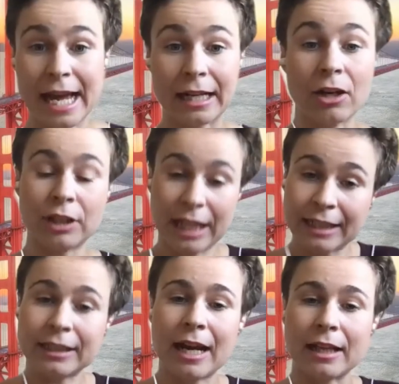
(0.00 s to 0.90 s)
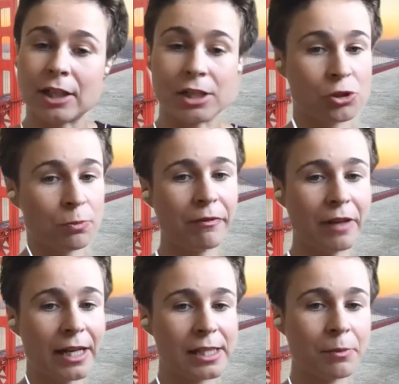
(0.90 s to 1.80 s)
On the other hand, they are super
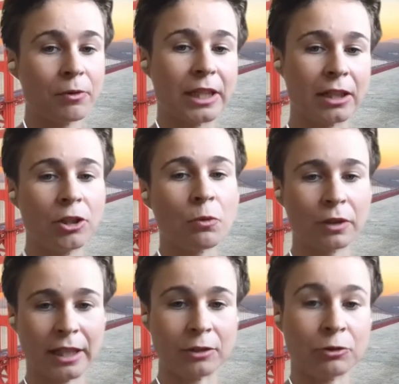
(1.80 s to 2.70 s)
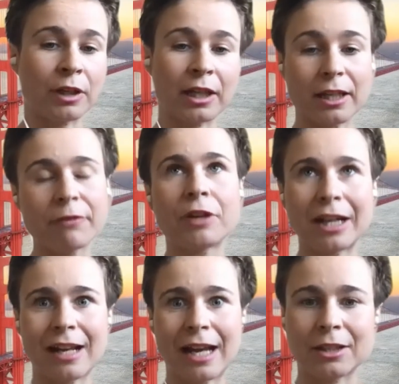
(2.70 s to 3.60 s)
flexible. They know what they are doing. If you
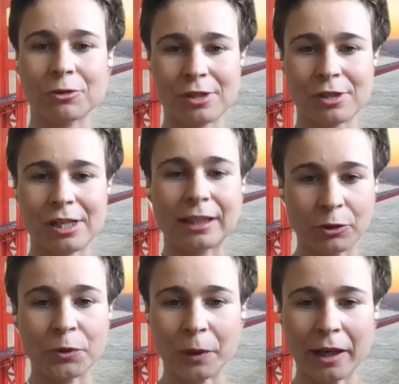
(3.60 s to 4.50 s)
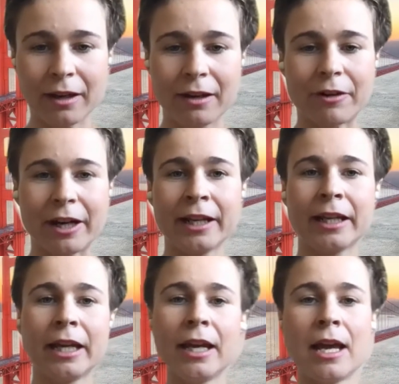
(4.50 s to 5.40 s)
are lucky to select a good one, right? Yeah.
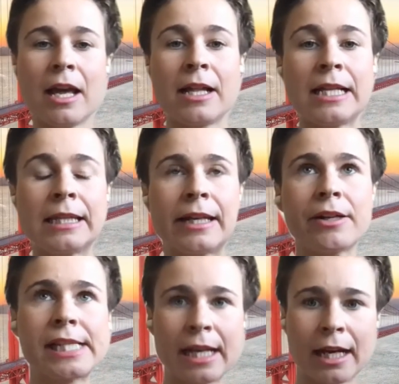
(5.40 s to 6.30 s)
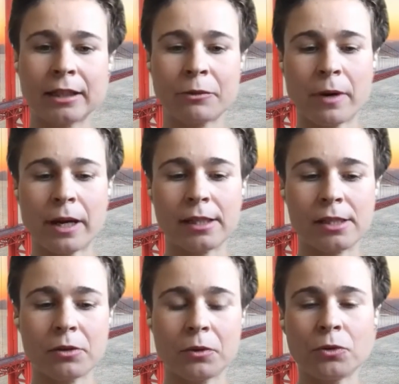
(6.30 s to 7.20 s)
There's another way.
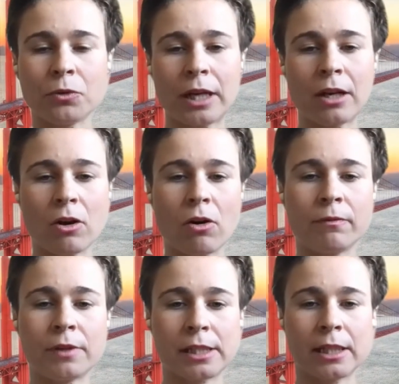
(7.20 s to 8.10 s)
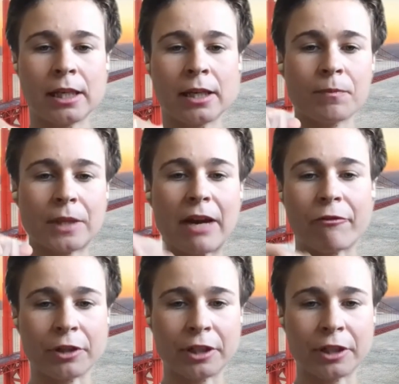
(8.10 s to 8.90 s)
So you can obviously avoid the